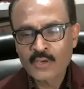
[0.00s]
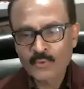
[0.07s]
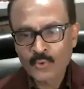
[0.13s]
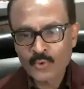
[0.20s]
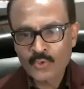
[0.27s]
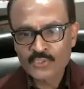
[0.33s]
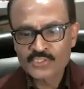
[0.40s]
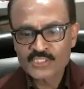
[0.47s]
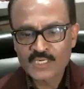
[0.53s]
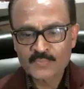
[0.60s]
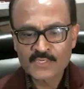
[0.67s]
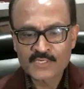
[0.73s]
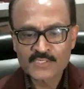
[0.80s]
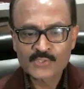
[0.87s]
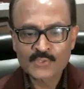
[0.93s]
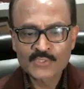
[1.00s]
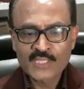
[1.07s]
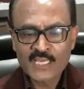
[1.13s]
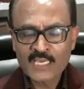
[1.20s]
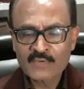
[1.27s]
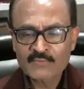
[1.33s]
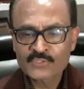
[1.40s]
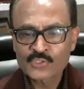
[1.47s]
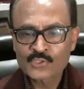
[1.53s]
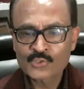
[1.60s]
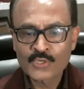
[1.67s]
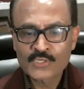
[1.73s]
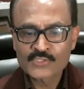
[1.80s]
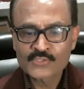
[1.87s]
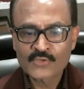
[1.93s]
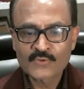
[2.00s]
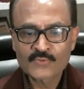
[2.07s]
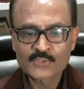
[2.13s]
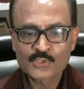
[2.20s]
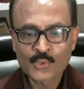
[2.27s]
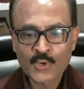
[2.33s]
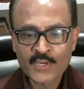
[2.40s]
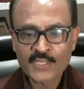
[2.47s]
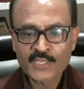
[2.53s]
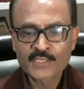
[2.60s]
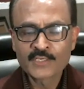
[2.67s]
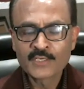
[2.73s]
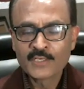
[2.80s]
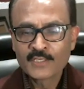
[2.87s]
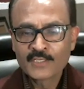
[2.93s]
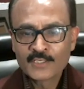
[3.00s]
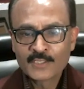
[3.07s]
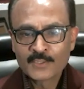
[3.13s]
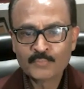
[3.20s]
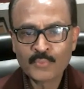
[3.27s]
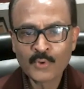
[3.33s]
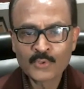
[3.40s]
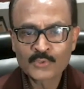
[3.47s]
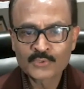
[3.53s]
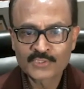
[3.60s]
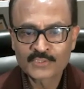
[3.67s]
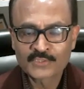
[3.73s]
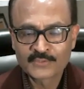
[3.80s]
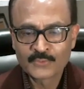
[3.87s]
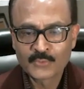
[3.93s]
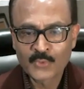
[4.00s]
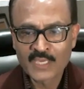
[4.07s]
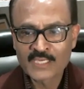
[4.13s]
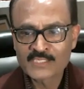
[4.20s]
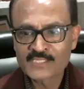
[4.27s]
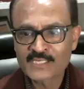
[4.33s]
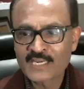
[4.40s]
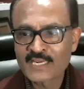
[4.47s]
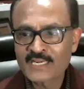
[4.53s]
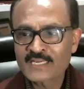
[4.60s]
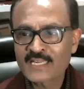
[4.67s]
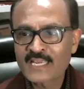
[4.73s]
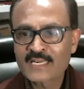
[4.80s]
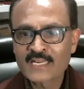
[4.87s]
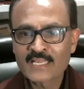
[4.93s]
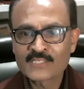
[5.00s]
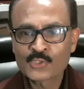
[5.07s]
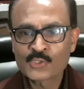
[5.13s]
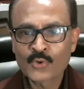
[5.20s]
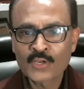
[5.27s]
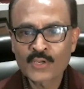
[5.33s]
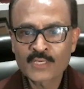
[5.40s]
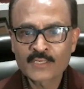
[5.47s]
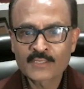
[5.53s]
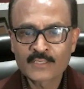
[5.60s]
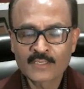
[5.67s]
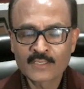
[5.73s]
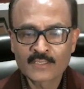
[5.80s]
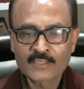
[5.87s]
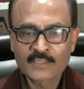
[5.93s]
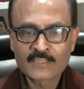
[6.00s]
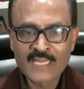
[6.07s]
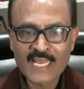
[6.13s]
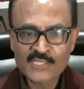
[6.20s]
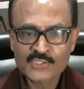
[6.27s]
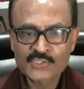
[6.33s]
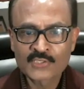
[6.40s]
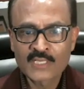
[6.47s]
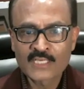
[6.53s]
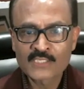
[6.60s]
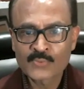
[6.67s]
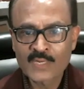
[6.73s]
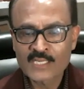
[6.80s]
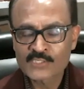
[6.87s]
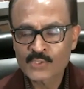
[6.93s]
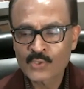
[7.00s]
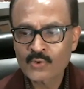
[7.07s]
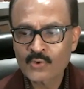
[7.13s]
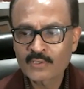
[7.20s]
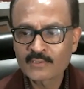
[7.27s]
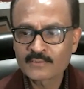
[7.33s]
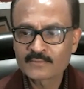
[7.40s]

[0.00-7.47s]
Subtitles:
local chapters, so they have a choice of joining both ways, right? Can they join national as well as local?